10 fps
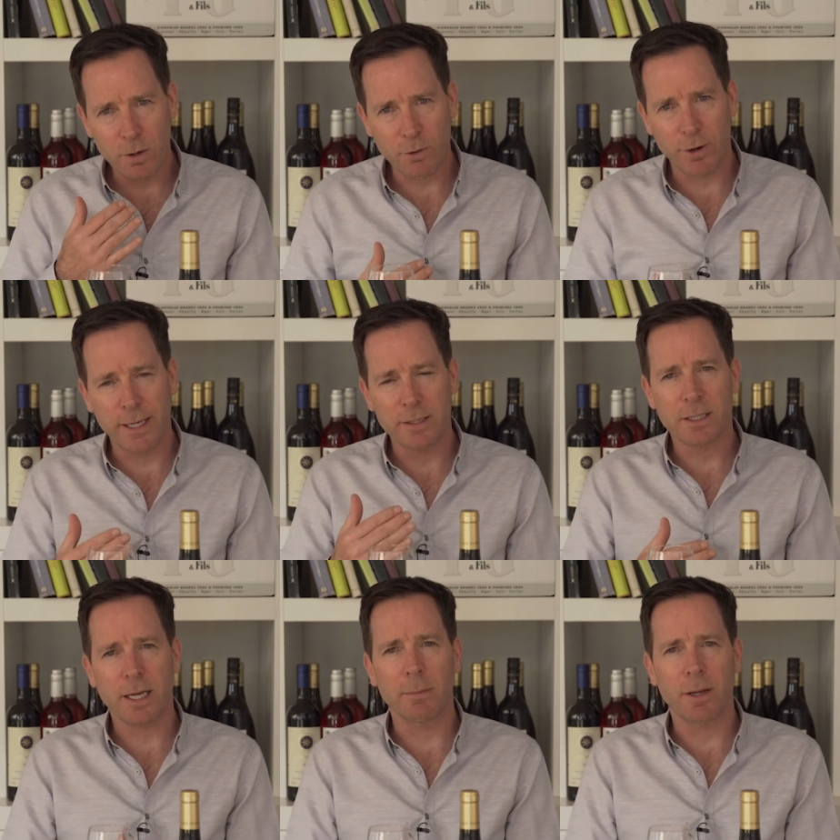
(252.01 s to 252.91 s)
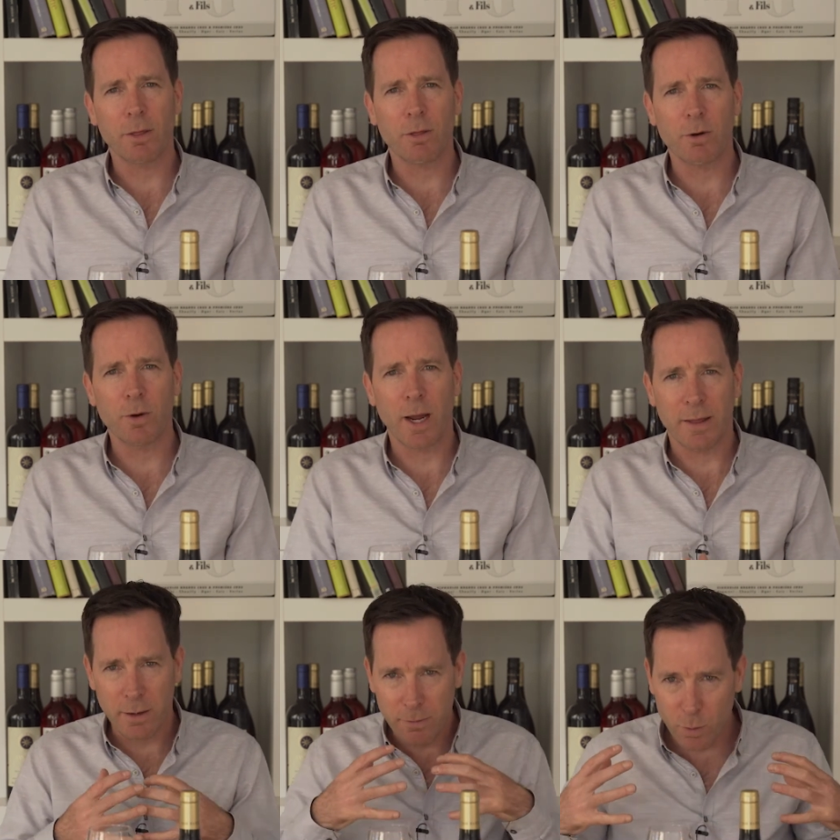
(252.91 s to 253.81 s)
greens coming through,
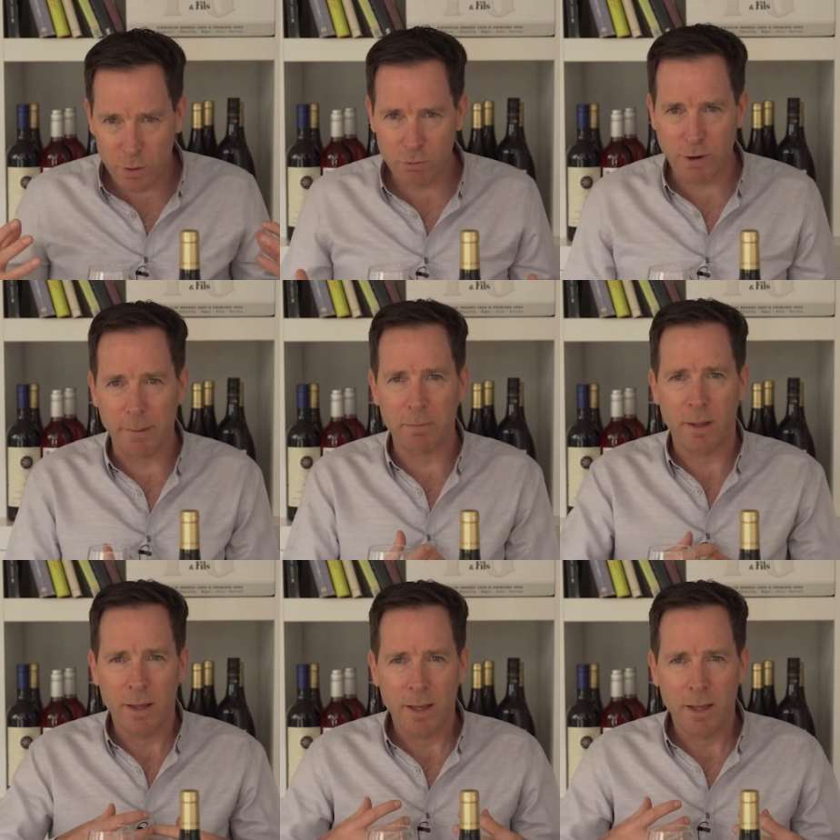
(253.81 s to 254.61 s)
and then of course wrapped